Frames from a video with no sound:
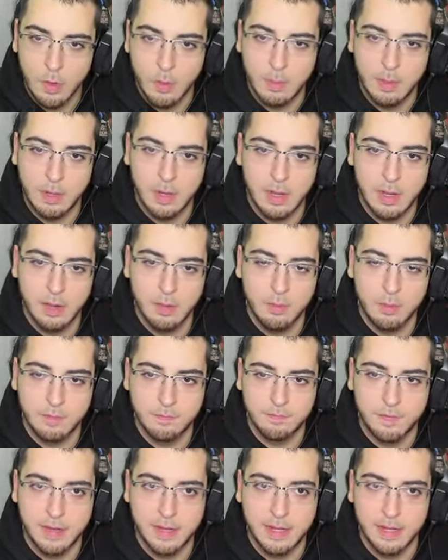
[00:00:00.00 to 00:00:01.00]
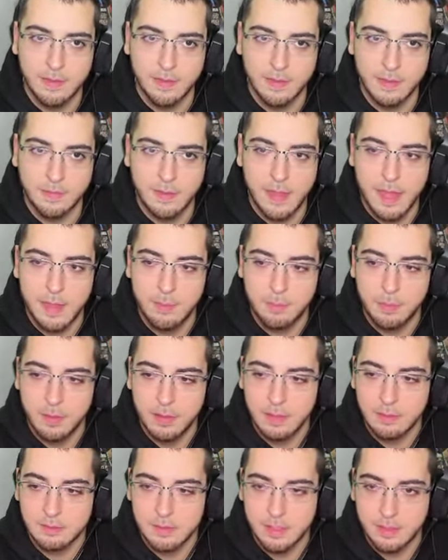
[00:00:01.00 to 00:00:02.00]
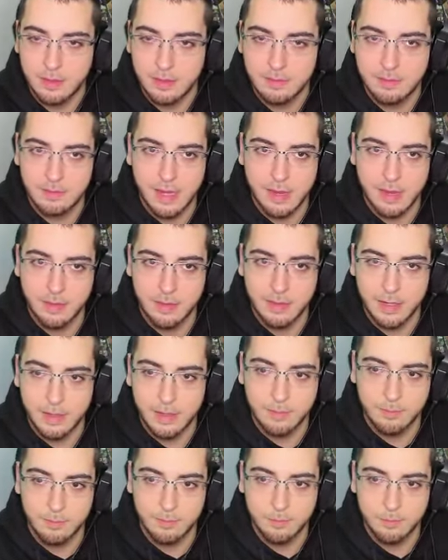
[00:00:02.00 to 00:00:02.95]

Oh my god, I don't want to fake it like that, but I was just testing it.